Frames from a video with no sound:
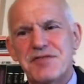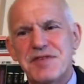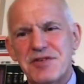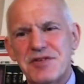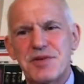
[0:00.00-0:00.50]

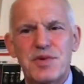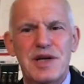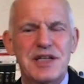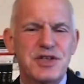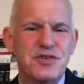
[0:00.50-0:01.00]
investment
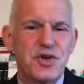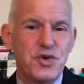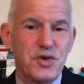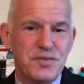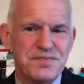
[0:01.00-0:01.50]
relations
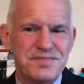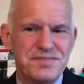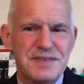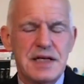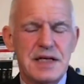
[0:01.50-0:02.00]
guru.
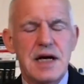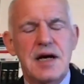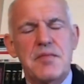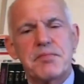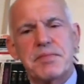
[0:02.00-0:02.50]

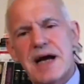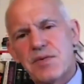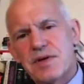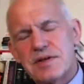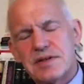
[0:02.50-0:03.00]
But
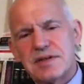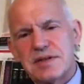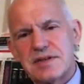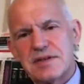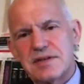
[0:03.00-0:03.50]
I would